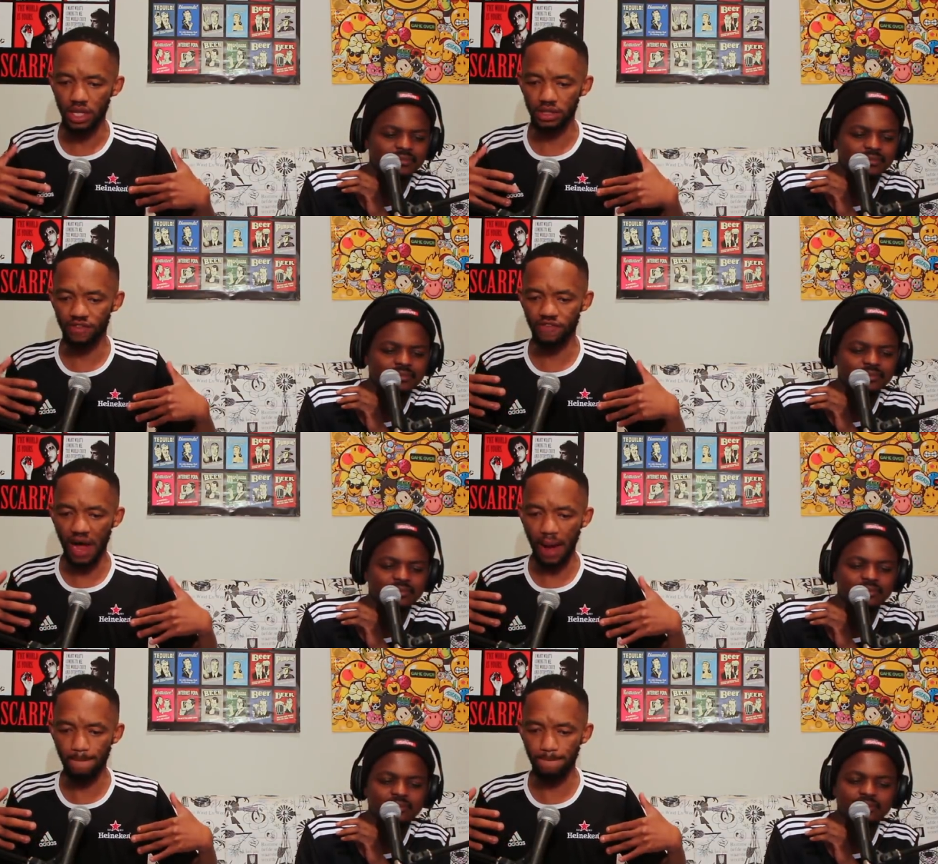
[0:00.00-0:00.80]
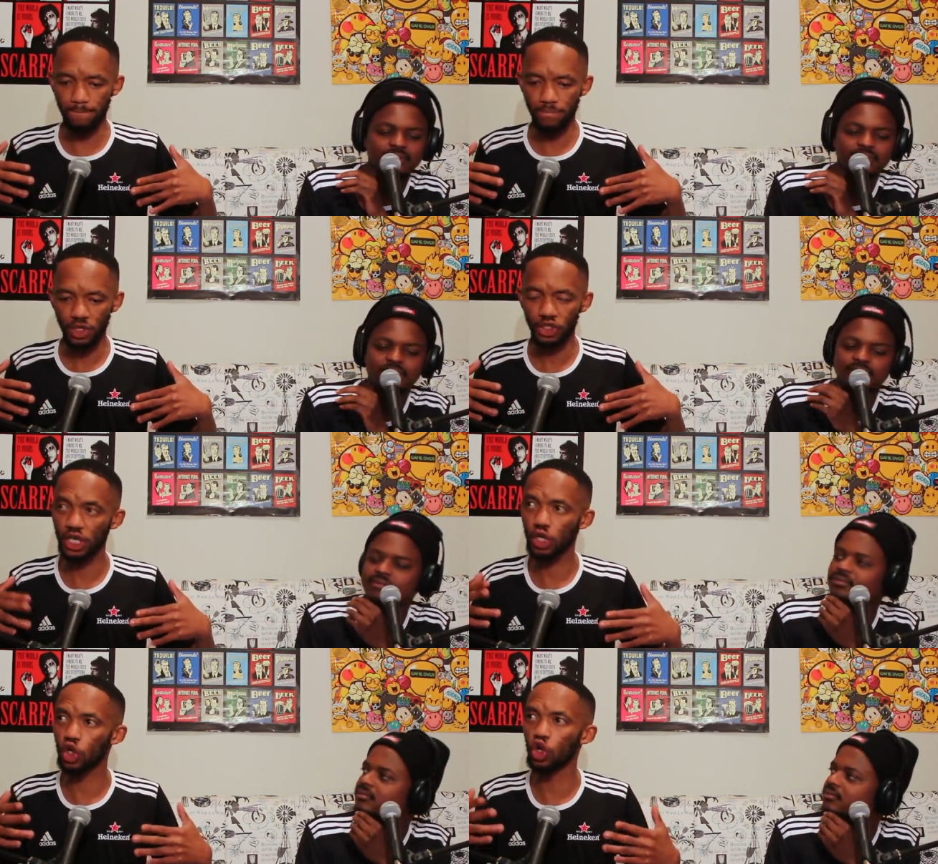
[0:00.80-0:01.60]
Speaker 1: as if I'm
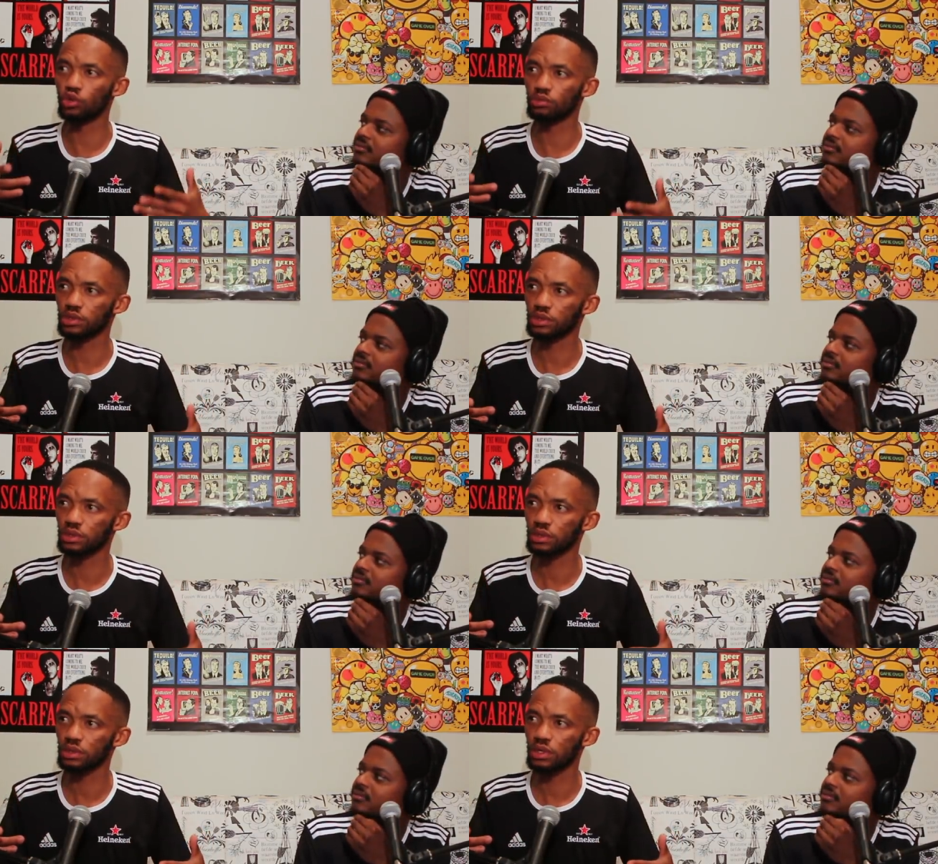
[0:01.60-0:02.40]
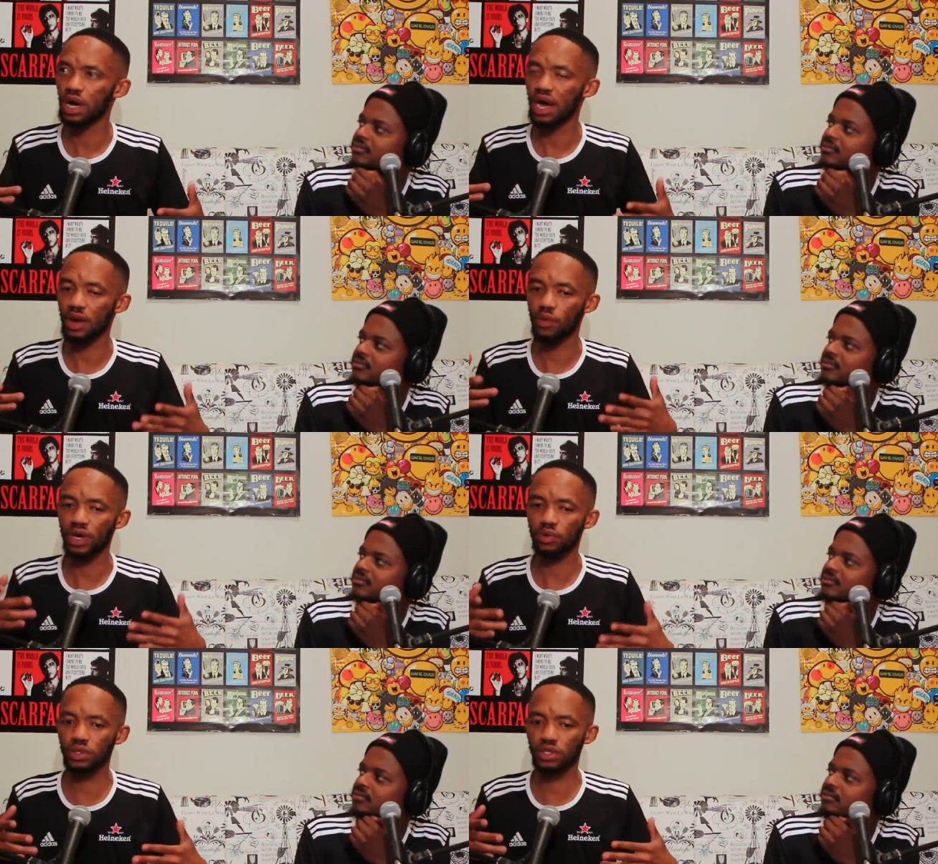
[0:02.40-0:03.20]
Sherlock Holmes. Oh. I
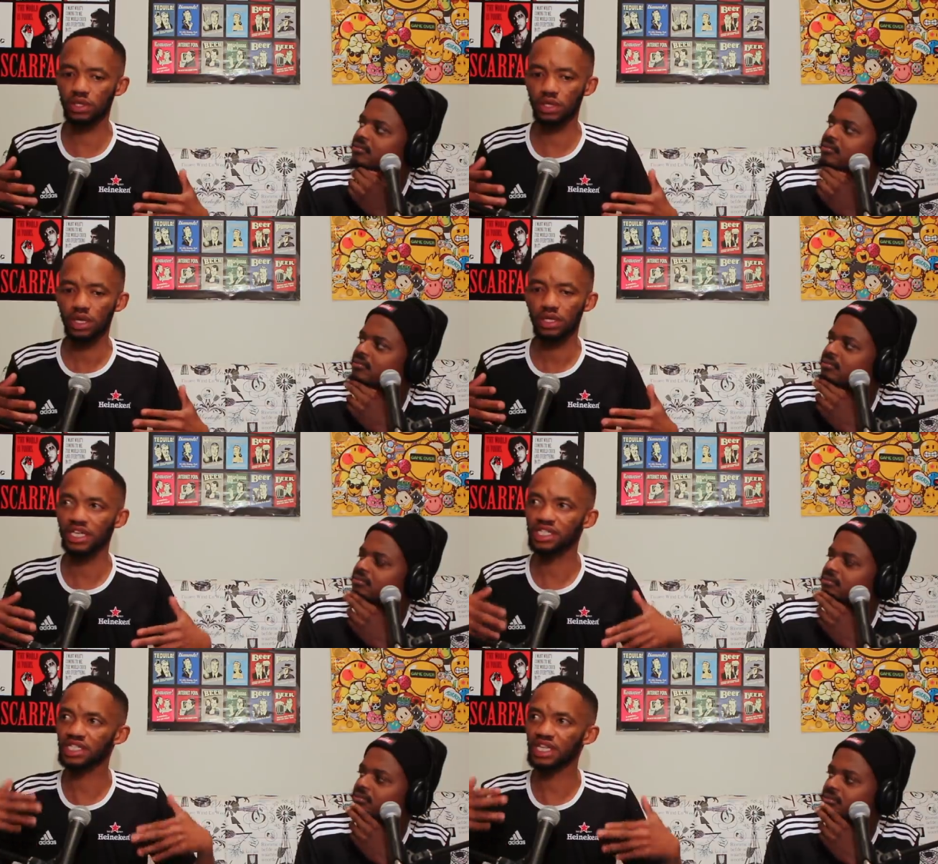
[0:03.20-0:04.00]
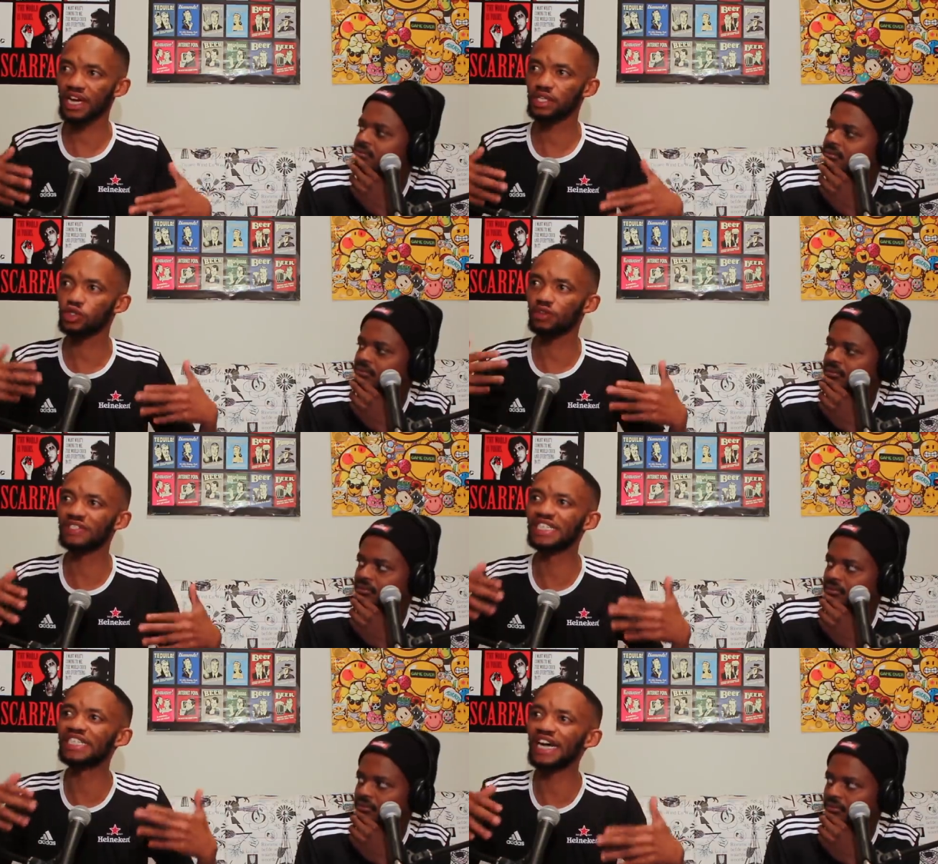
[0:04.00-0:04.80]
work oh. with the science
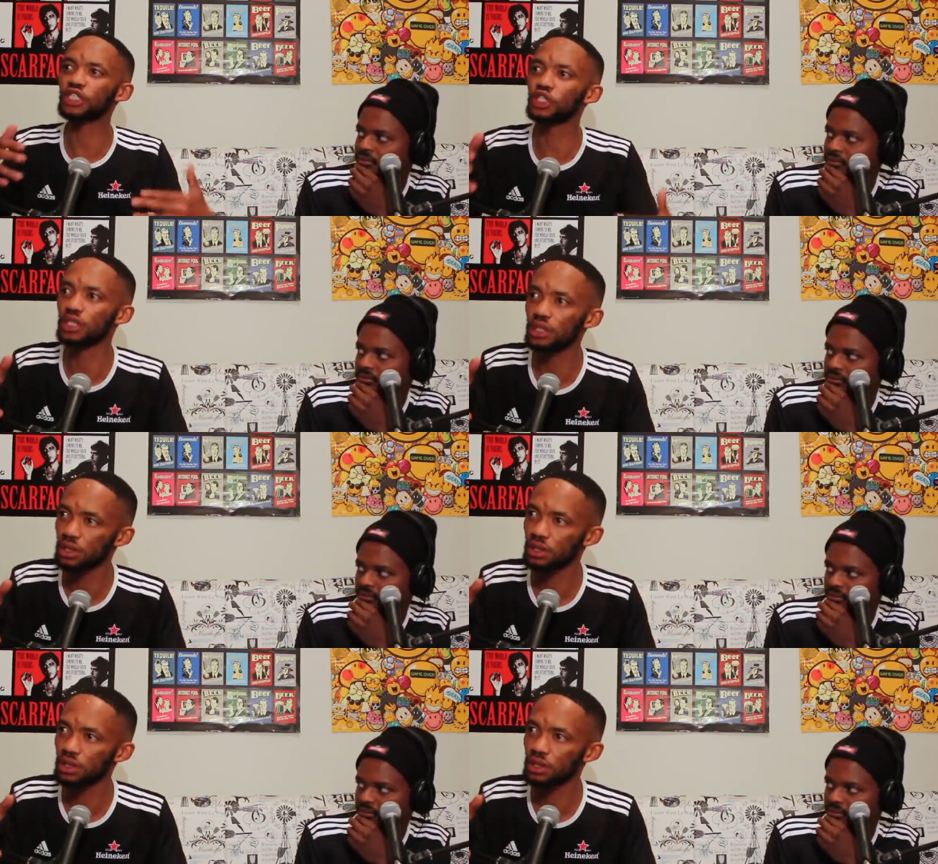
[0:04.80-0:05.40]
of deduction.